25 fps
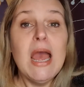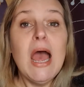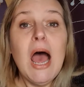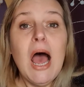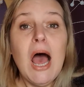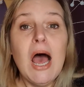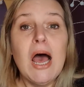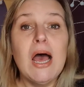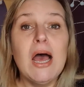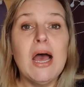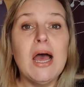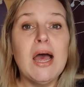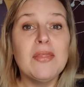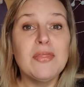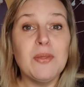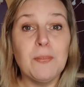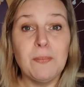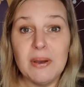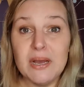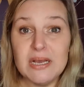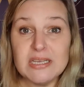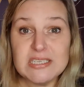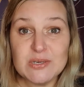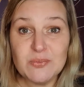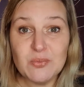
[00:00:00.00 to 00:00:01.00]
The
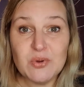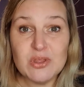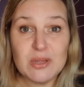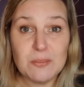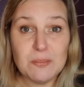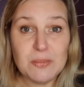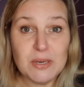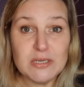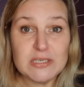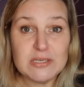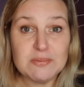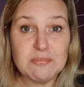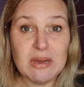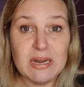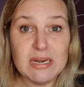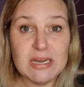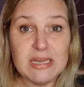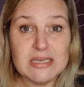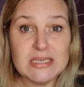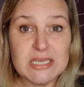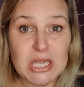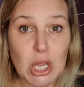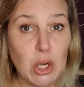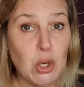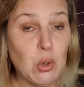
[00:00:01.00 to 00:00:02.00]
person with the most money
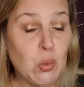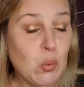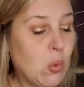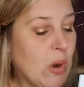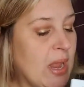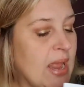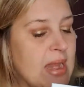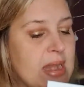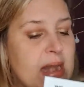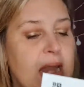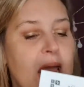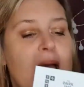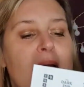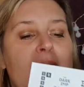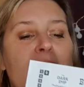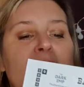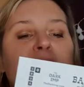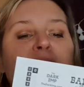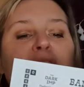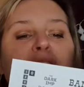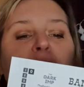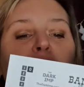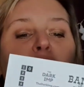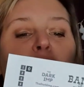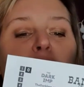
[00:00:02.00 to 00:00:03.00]
is going to win,
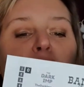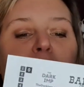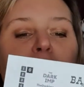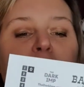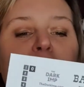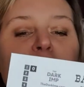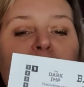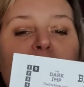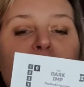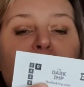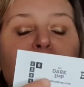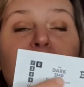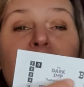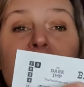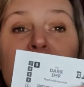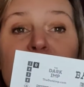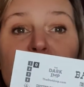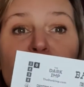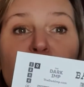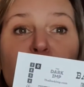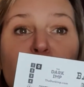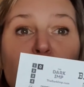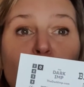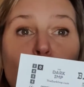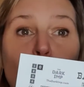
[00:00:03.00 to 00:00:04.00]
and you can
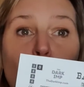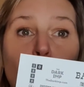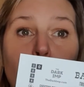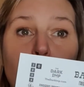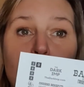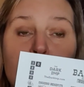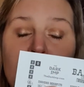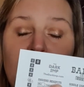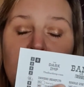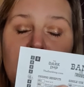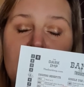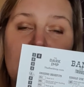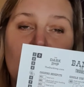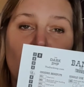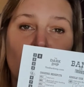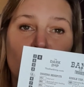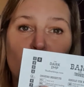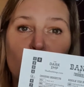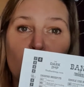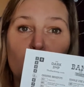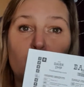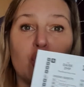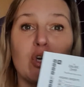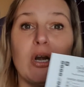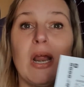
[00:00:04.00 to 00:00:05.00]
spend your money on
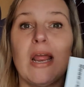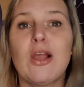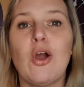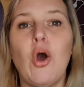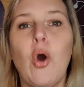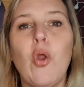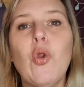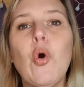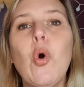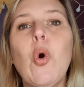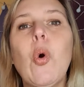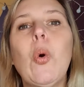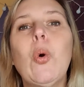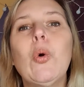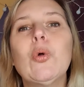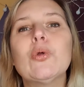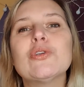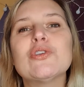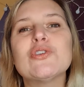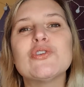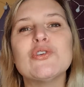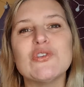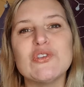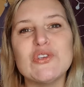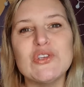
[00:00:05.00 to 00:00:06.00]
your track on all
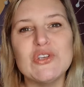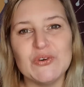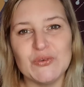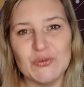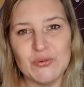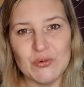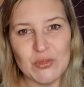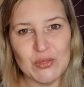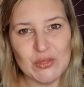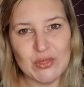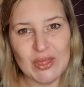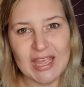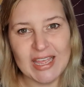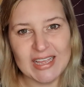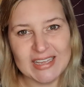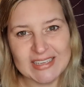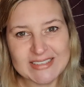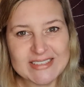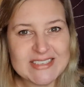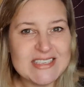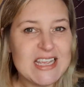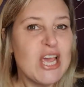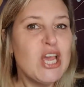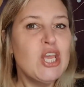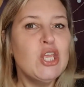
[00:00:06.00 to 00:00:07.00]
sorts of different
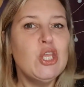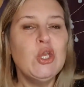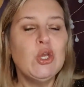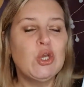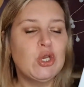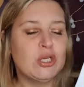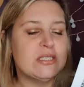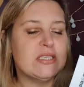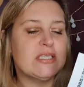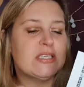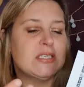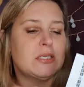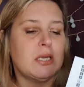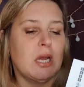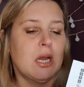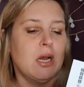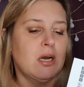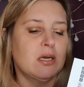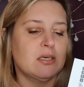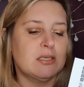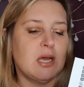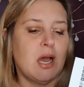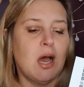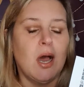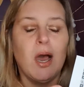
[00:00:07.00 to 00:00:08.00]
things. You can
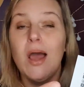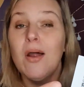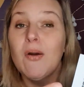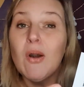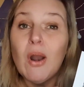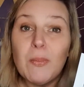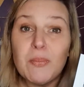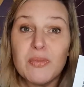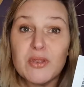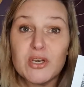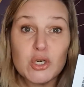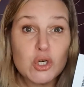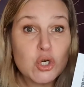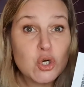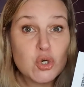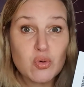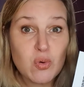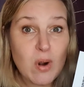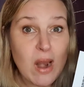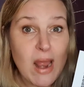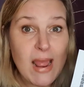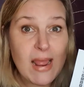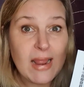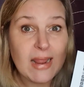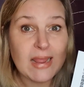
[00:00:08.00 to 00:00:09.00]
start higher up the
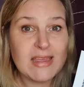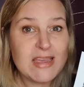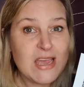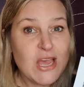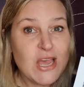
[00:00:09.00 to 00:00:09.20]
track.